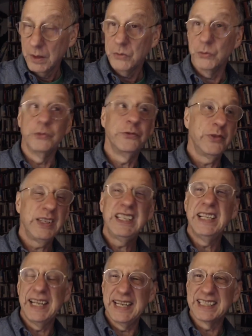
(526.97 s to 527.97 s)
You feed
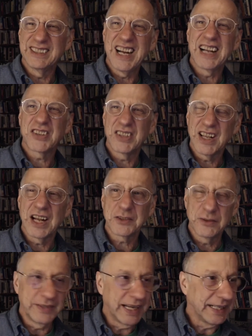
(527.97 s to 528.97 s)
in lots and lots
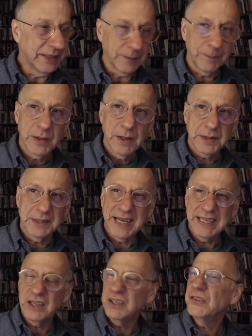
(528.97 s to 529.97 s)
of data. The
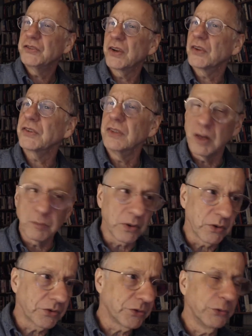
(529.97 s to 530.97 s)
data is just
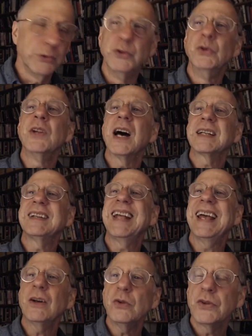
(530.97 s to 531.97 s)
numbers. You do not
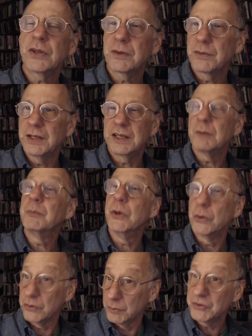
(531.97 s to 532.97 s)
tell the
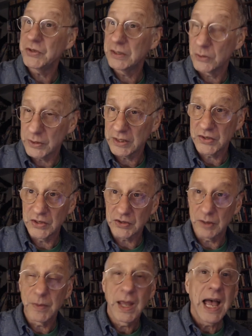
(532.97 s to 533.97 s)
computer, the machine learning
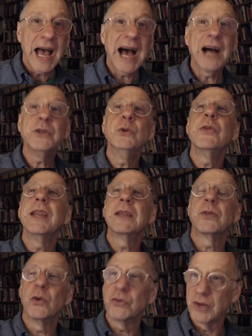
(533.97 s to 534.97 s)
system, how you think
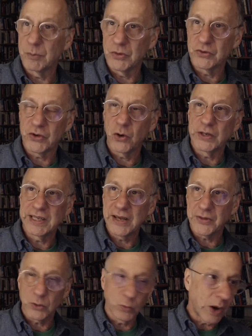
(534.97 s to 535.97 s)
those numbers go
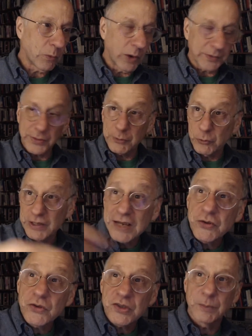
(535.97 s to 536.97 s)
together, what the
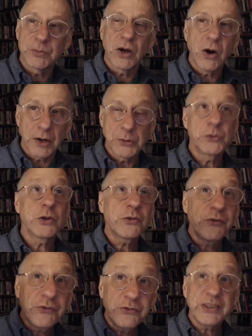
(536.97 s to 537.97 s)
relationships are. You just
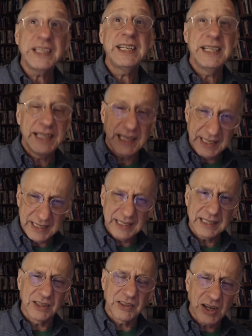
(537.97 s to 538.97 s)
feed
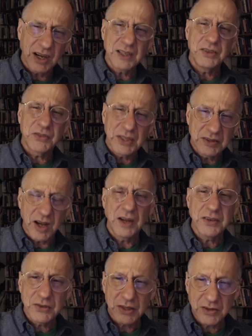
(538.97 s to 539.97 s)
in tons and
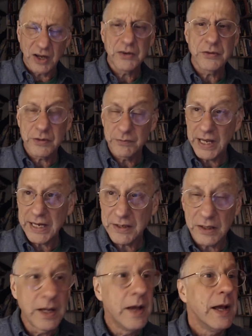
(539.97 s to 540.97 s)
tons and tons of
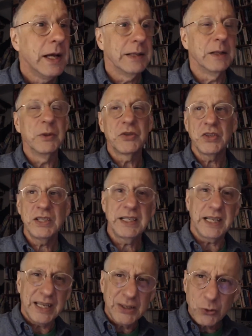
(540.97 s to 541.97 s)
data, and the machine
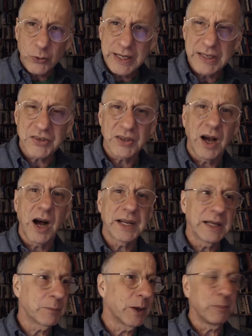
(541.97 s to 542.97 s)
iterates on
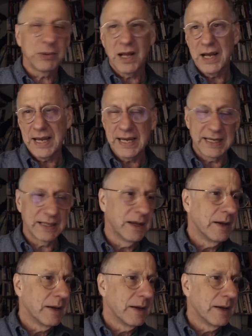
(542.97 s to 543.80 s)
it, applying